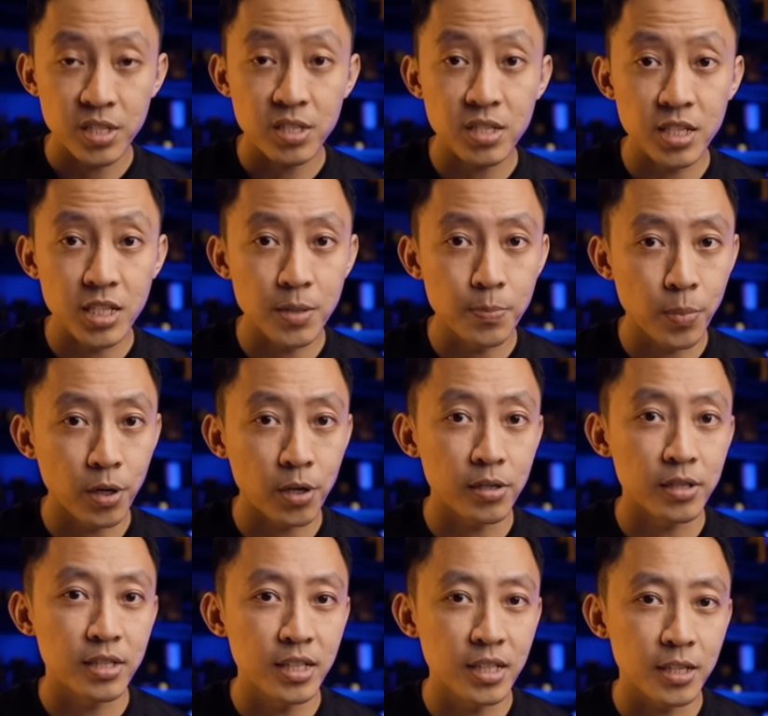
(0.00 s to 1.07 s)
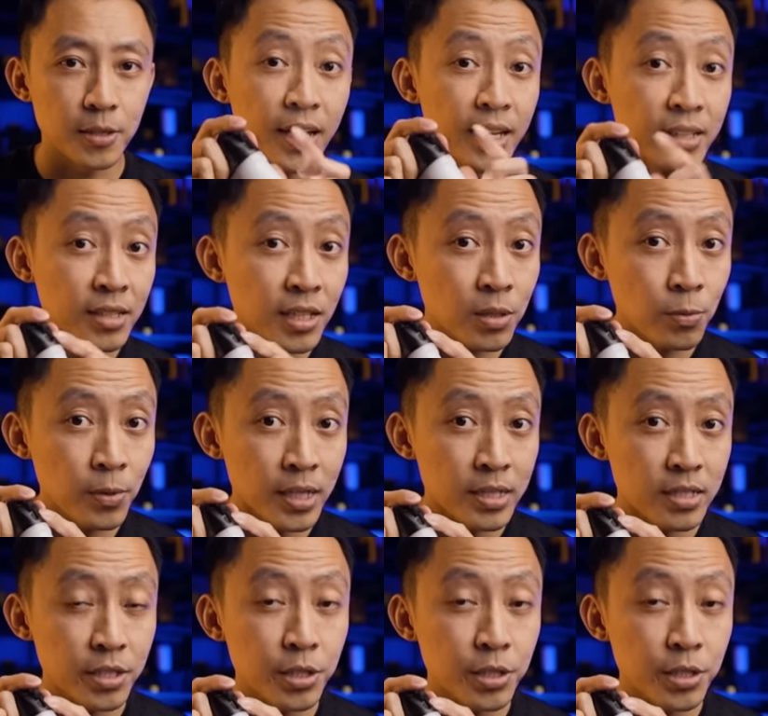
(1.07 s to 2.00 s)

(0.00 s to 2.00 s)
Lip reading: C port here. 18 watts